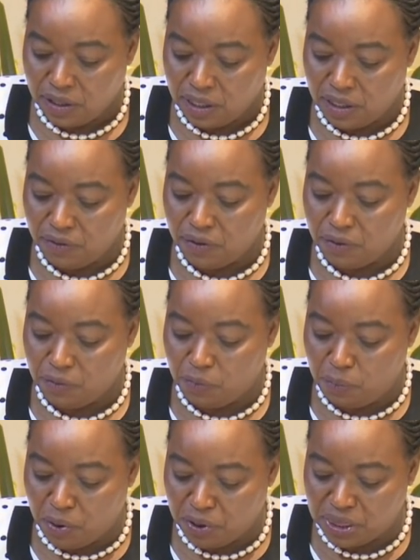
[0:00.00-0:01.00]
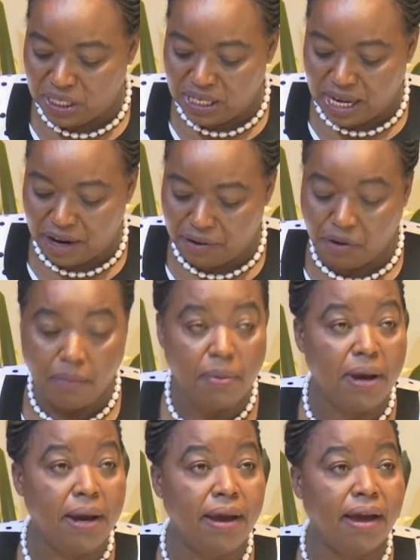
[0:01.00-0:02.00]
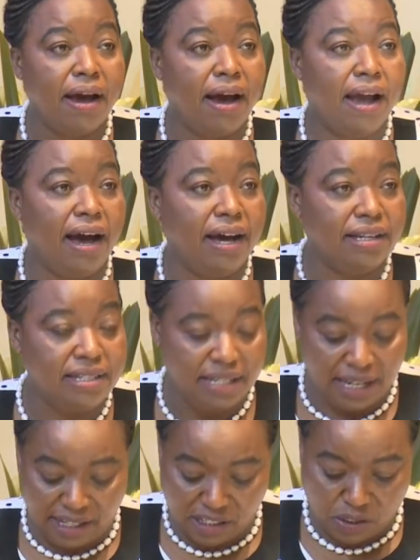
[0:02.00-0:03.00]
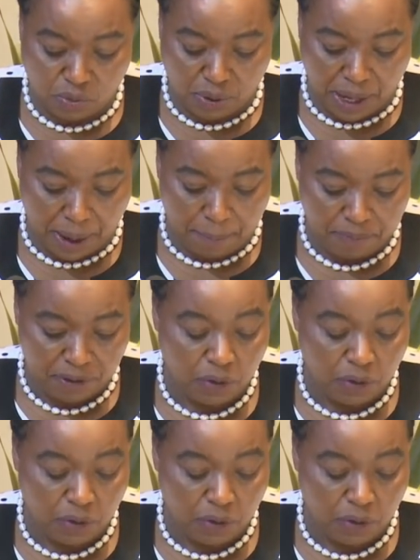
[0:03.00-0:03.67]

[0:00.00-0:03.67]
in both in Nairobi and elsewhere